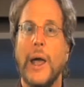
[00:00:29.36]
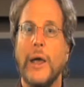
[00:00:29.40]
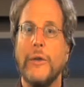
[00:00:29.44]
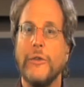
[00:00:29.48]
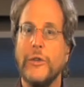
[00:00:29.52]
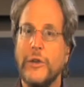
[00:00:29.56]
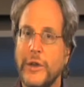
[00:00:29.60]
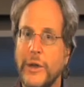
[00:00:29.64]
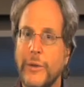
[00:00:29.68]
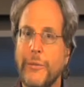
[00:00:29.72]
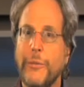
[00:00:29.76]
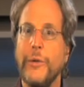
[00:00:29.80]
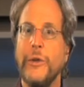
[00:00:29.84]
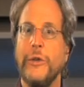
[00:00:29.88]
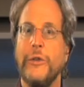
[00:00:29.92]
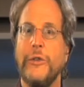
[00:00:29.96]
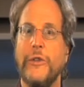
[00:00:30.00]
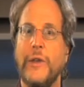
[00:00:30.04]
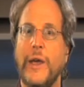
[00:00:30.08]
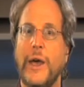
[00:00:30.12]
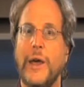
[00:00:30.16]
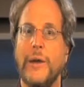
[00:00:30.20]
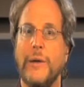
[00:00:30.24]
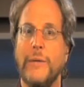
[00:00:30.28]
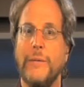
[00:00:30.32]
has a different
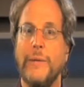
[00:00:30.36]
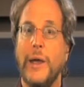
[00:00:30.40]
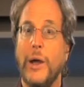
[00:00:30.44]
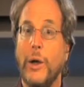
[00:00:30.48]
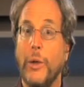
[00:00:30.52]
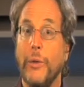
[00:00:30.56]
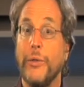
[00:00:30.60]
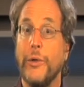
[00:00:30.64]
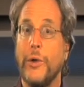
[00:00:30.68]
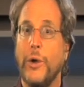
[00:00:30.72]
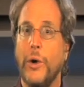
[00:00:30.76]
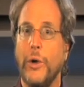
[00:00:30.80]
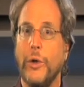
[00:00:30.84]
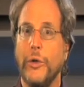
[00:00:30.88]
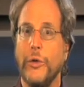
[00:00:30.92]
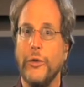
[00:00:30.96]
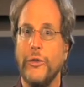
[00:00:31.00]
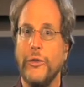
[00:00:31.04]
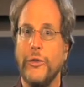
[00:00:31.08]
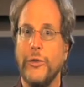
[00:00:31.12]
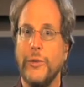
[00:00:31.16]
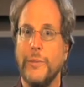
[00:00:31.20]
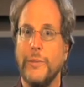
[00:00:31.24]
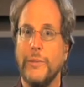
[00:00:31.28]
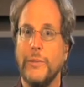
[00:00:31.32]
set of health
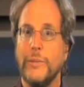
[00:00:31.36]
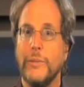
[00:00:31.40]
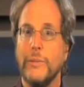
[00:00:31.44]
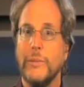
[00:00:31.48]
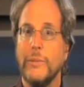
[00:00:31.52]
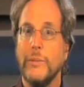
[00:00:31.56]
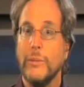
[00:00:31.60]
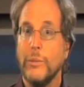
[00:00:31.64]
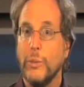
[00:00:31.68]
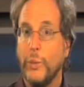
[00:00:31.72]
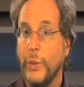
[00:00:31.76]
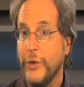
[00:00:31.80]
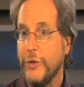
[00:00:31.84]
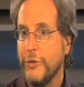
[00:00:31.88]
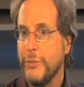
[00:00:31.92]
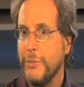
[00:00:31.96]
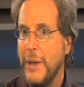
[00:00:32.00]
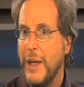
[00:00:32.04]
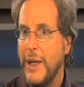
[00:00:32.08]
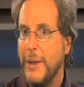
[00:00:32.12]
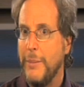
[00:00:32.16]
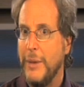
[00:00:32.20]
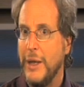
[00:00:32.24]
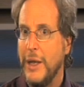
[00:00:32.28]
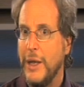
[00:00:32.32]
goals, which
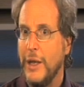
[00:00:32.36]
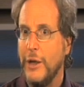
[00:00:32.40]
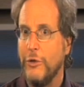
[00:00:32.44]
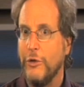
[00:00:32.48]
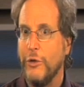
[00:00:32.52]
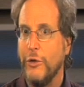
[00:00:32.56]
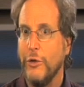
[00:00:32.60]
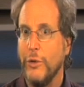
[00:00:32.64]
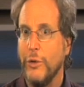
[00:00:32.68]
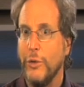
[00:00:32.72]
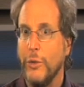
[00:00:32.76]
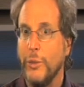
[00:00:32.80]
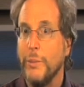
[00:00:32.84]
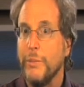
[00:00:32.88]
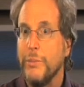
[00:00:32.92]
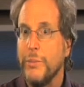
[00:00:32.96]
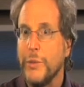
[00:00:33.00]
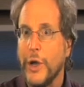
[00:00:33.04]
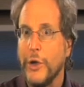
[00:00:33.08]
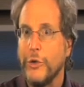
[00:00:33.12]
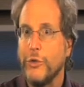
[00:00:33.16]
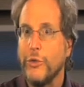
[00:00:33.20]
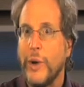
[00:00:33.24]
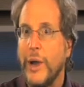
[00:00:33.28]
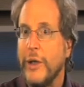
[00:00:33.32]
may be to
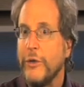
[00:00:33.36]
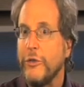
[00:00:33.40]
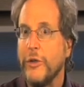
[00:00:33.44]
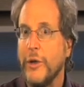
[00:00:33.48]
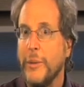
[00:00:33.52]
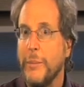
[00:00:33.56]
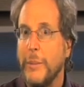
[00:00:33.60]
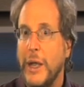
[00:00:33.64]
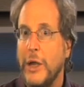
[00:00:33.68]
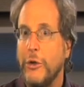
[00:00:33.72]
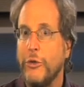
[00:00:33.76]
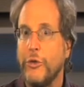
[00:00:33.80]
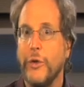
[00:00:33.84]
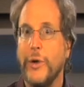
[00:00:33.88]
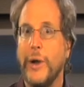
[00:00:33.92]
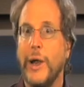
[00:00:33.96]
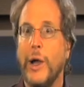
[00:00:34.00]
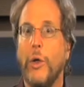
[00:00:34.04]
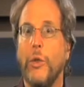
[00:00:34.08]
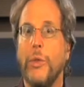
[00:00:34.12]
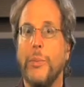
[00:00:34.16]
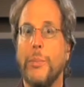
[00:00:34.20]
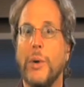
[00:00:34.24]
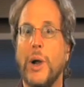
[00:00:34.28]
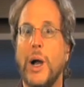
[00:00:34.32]
address a major
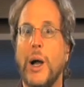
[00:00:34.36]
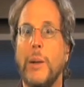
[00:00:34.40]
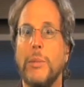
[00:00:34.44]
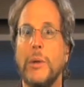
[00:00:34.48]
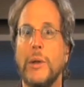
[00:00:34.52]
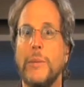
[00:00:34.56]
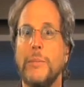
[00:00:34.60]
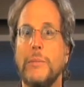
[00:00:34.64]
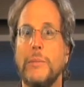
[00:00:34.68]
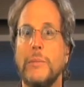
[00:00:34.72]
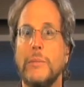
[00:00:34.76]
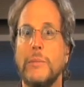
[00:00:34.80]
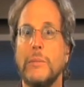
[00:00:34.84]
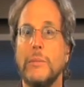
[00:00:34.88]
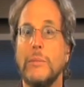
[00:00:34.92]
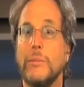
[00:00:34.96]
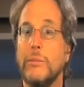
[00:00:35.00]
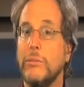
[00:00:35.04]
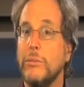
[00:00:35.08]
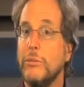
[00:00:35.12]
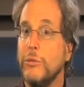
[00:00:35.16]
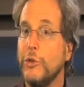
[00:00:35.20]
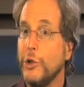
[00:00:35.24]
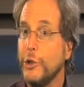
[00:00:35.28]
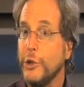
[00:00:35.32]
health problem,
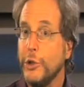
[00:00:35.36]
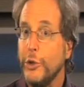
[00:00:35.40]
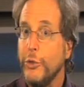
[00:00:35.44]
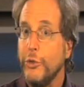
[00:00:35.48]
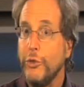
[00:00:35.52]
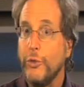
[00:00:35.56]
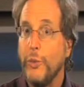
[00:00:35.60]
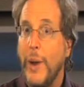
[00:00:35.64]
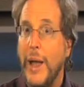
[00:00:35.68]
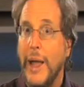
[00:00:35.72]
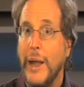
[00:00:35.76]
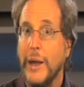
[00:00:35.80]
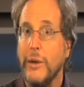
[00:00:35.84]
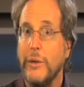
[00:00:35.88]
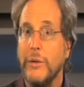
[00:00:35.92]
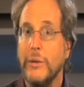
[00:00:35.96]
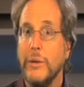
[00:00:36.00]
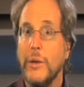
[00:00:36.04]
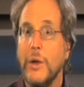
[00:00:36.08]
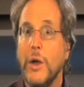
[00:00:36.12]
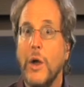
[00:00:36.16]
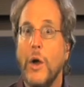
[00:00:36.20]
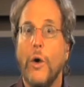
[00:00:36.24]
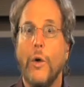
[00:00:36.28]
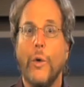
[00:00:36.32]
to lose weight,
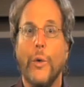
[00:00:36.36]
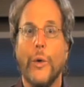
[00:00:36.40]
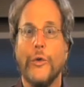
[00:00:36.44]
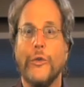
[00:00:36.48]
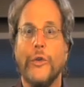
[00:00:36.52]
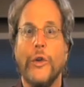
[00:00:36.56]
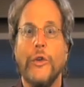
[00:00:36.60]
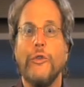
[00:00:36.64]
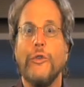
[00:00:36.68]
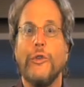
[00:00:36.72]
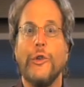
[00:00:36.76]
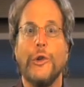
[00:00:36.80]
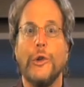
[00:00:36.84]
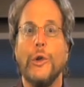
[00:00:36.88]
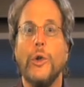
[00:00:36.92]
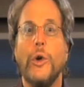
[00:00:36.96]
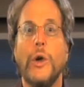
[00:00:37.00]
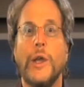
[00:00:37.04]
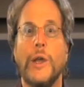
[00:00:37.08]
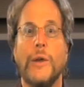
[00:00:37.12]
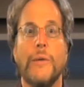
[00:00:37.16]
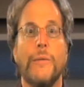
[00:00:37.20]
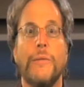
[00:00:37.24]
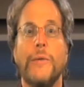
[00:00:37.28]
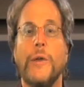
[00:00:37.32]
or just to
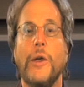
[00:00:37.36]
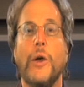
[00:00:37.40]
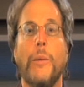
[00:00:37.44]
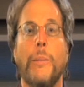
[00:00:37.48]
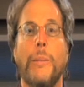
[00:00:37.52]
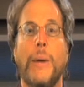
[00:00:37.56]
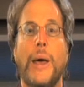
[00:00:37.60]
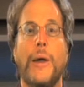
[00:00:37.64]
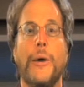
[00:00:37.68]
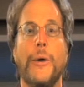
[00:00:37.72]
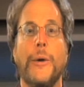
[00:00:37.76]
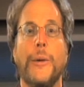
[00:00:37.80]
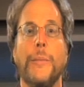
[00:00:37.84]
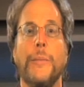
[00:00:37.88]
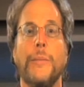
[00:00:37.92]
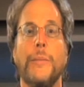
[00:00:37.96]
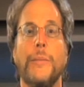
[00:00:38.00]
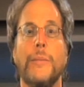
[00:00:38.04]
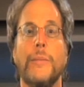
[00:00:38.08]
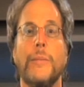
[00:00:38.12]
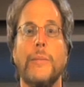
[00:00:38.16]
look and feel better.